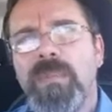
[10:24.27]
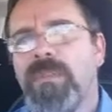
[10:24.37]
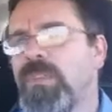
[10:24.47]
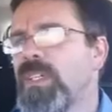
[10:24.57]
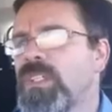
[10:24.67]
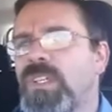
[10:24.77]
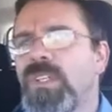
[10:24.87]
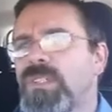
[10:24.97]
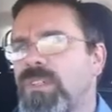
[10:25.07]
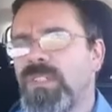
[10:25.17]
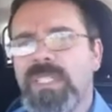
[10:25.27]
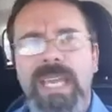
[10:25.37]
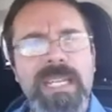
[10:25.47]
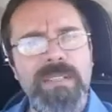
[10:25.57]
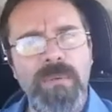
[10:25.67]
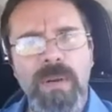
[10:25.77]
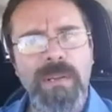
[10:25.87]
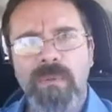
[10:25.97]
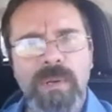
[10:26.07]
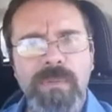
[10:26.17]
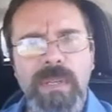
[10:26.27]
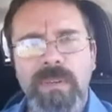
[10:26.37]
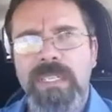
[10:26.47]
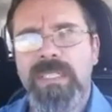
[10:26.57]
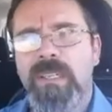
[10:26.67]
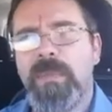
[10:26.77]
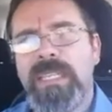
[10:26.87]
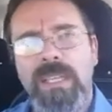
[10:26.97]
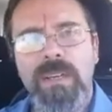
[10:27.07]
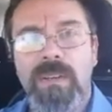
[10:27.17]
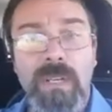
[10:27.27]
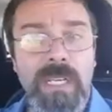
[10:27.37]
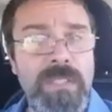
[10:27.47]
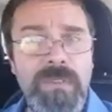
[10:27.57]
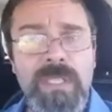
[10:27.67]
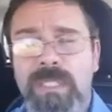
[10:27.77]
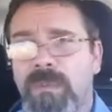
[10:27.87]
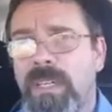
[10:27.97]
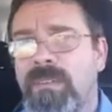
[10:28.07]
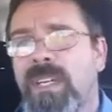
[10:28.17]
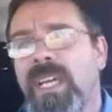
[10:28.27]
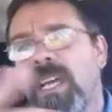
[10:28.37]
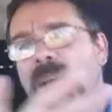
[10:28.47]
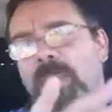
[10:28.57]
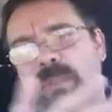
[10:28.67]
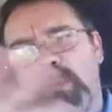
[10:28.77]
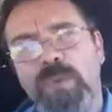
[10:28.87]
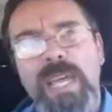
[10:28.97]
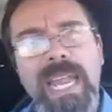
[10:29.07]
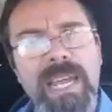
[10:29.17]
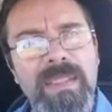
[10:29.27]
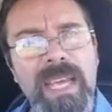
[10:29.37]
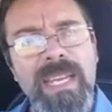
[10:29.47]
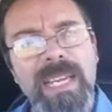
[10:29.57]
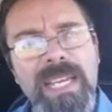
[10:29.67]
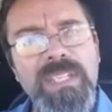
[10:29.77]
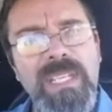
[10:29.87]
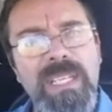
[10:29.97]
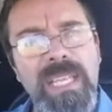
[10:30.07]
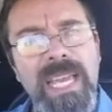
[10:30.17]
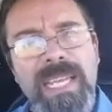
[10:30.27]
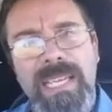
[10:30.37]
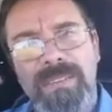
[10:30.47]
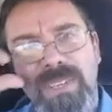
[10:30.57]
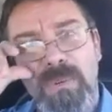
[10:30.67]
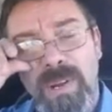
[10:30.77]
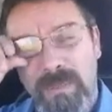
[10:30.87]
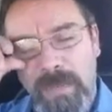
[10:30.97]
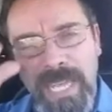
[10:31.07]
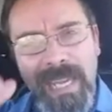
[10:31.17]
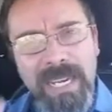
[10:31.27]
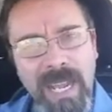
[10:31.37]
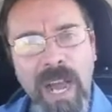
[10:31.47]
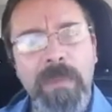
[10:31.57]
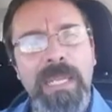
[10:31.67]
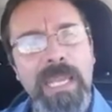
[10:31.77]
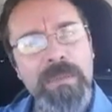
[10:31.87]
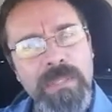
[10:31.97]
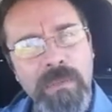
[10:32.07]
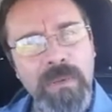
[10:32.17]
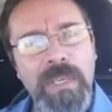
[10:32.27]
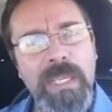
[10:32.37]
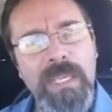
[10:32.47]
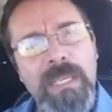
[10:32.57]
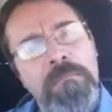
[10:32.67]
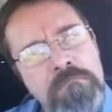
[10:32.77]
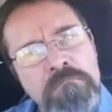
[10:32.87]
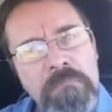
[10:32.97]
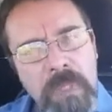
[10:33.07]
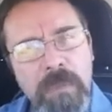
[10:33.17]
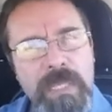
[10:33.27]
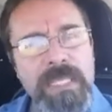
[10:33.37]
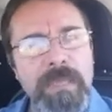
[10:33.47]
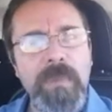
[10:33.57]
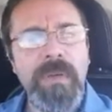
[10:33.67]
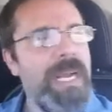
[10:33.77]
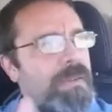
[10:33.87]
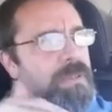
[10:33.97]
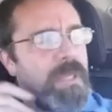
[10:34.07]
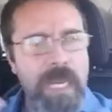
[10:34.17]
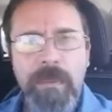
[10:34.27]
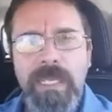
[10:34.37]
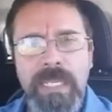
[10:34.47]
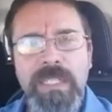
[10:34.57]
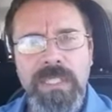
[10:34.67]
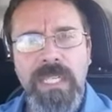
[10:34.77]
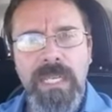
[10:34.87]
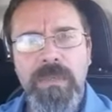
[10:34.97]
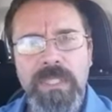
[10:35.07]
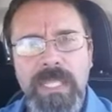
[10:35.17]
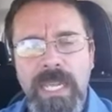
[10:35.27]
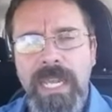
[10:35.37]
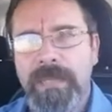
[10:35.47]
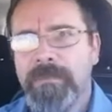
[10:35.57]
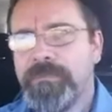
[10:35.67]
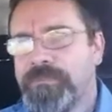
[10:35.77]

prefectures or states or whatever they were considered back then, or countries or whatever. But through that ancient land out there where everybody had a common language of Greek, a little bit similar to how there's a common English language today.